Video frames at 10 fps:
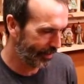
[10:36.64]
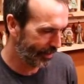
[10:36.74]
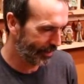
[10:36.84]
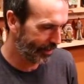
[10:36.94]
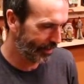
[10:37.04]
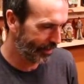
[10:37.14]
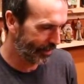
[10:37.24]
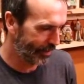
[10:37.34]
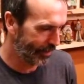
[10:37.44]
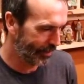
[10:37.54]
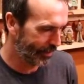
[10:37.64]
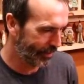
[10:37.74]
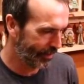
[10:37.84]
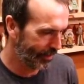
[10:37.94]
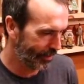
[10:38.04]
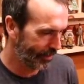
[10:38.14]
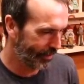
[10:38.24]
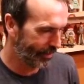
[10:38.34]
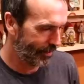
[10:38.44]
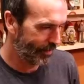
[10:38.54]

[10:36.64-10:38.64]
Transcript: No one is speaking in this clip.